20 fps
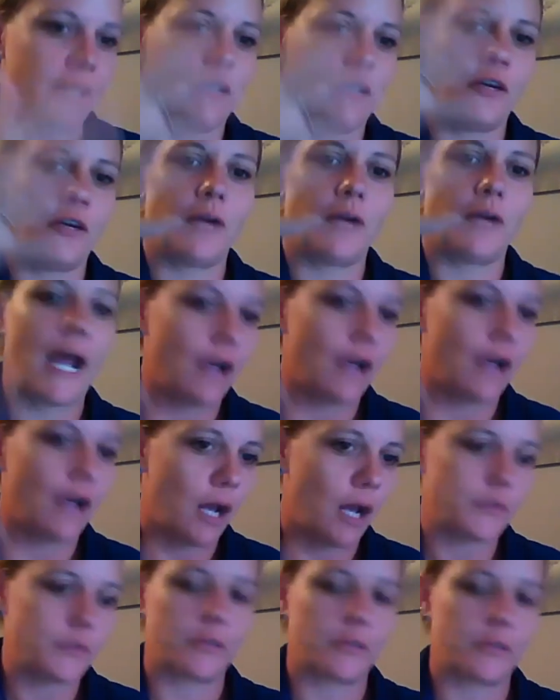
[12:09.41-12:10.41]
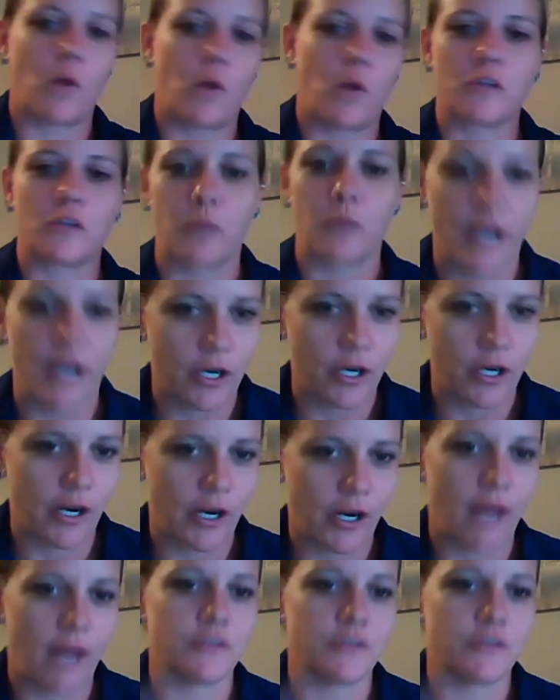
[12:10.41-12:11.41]
you know, night ops or multiple
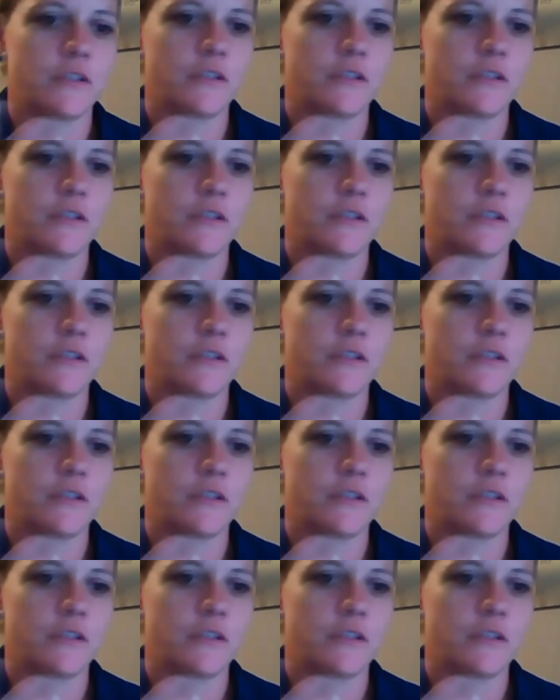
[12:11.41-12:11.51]
aircraft or